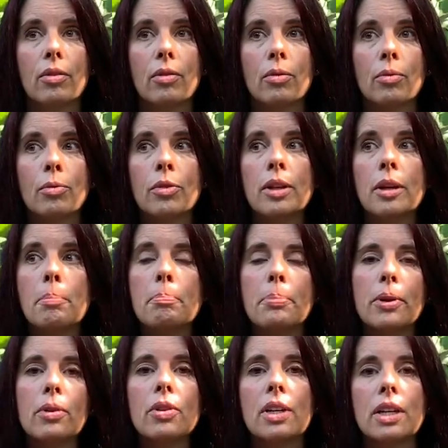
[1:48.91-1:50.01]
the
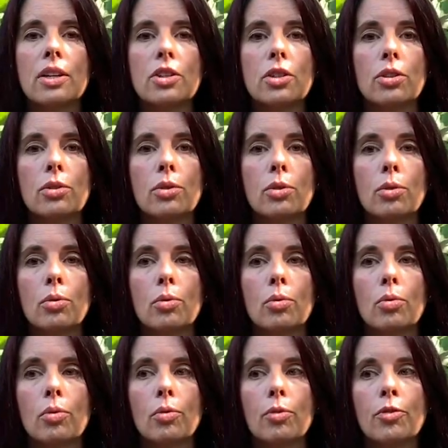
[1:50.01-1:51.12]
ability to
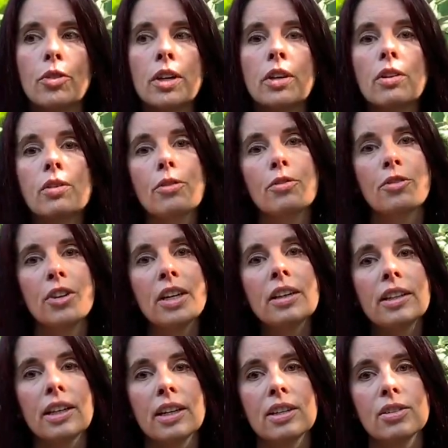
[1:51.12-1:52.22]
feel
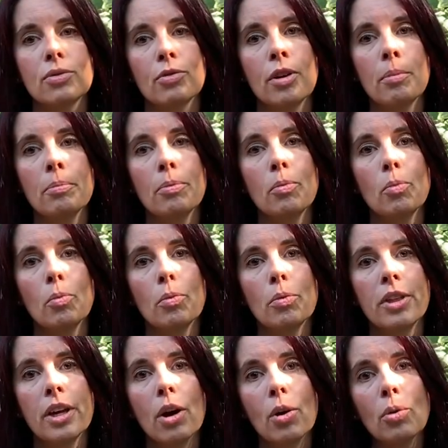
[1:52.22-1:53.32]
feelings from
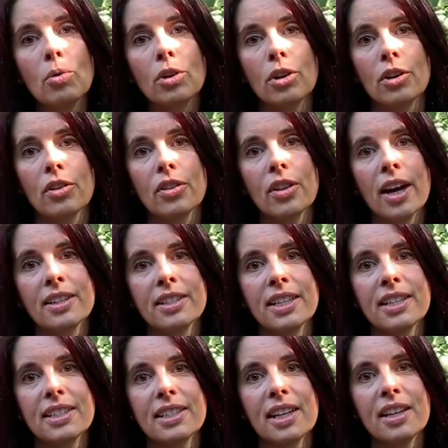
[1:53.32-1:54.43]
the owner as they
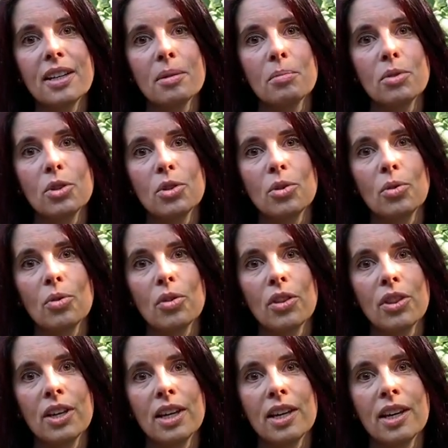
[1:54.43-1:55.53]
send them to
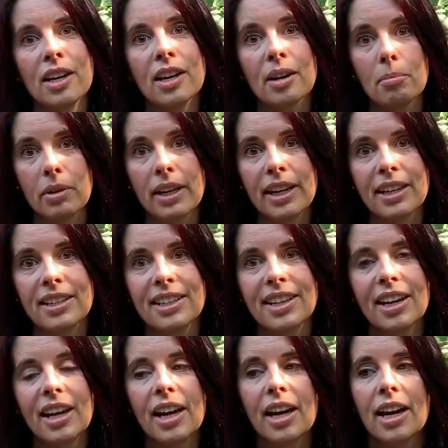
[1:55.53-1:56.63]
the plant.
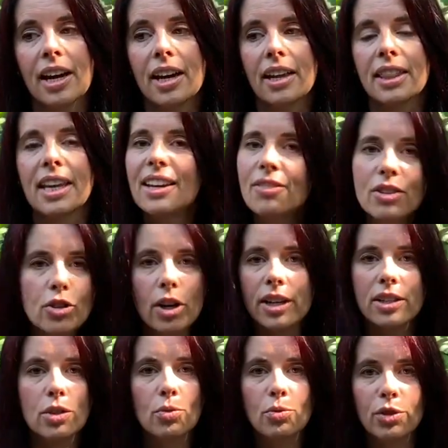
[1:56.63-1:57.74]
They even try
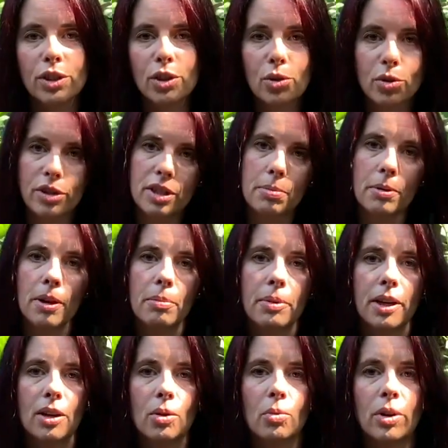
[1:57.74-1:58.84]
this really cool experiment
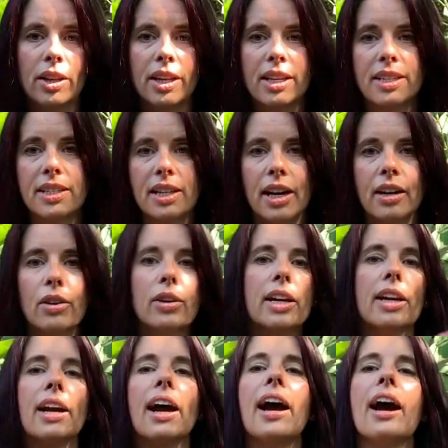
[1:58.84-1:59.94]
where they decide,
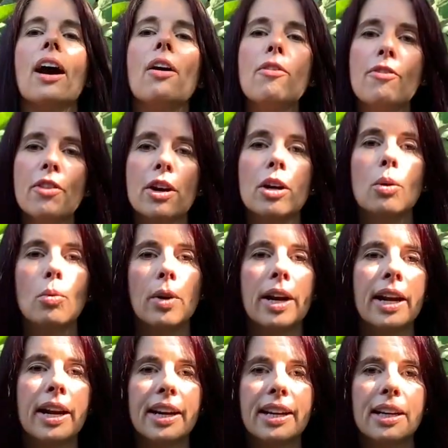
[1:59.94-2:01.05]
okay, how far
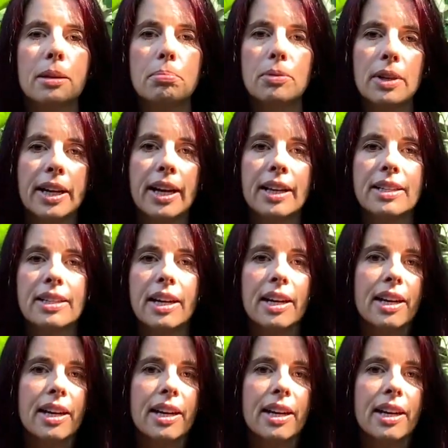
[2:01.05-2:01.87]
away can a plant